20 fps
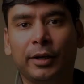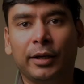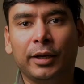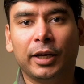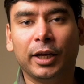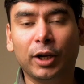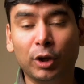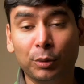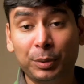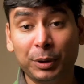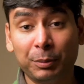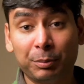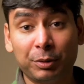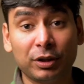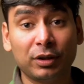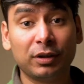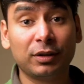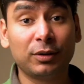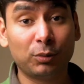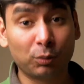Hello
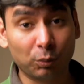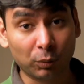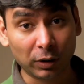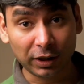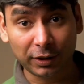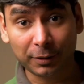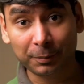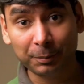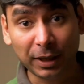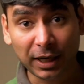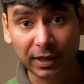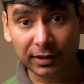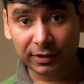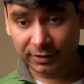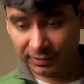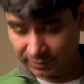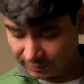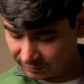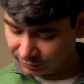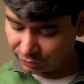people, welcome back.
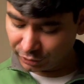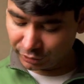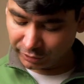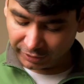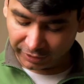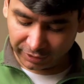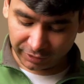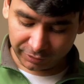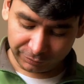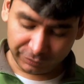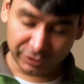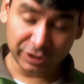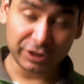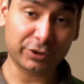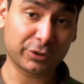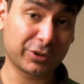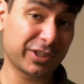Today we are